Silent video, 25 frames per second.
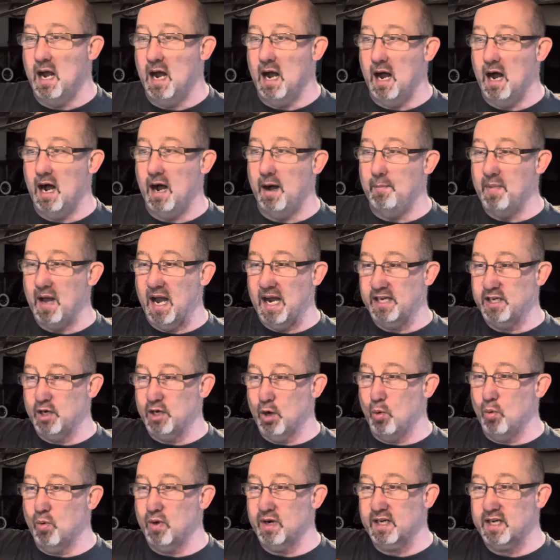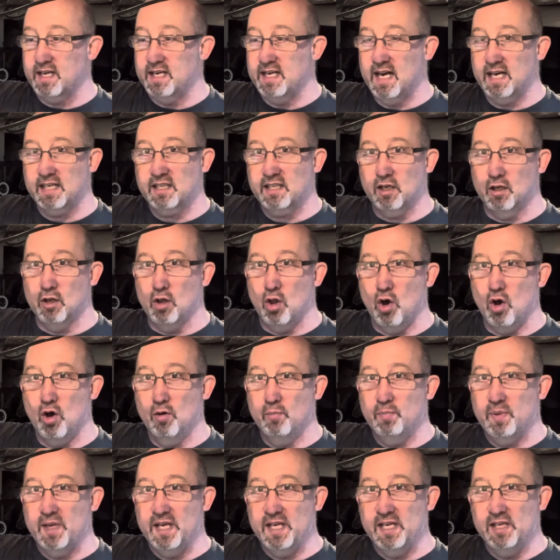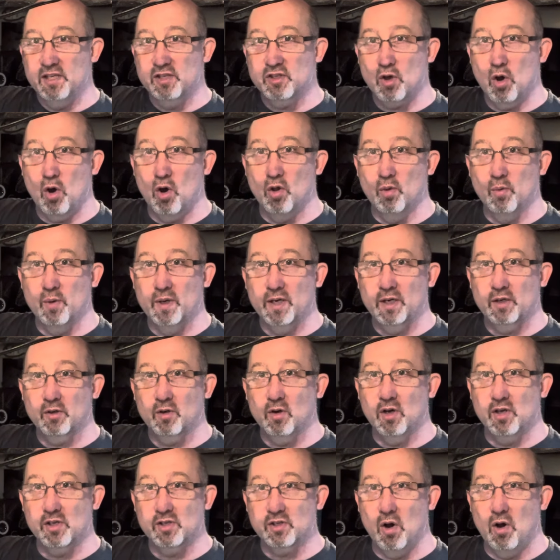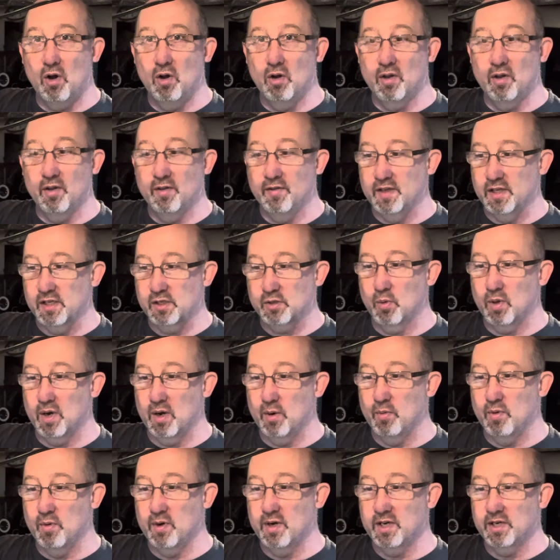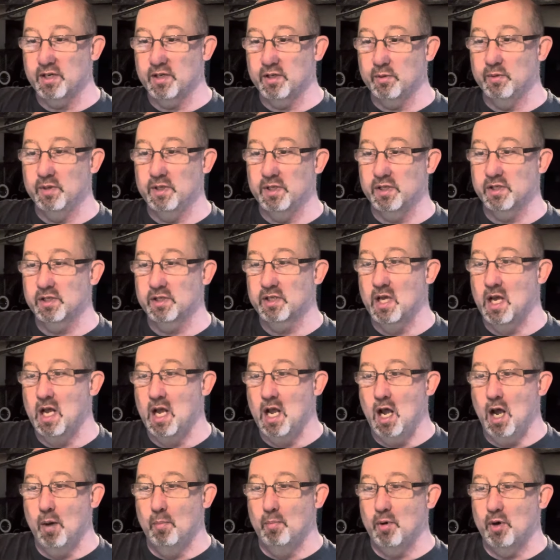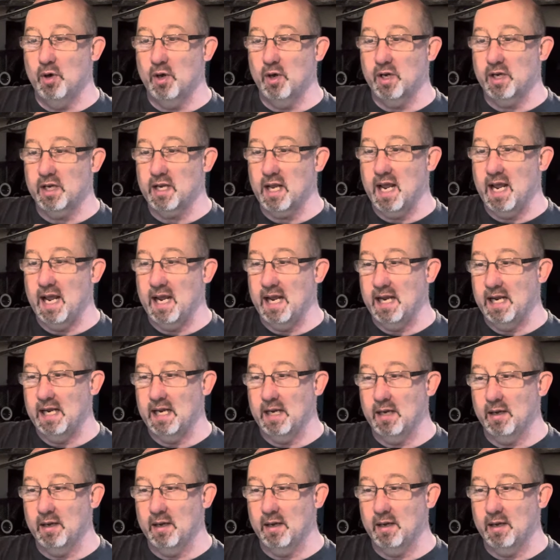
Um, I don't want to connect a long piece all the way across all of this. What I want to do is put a,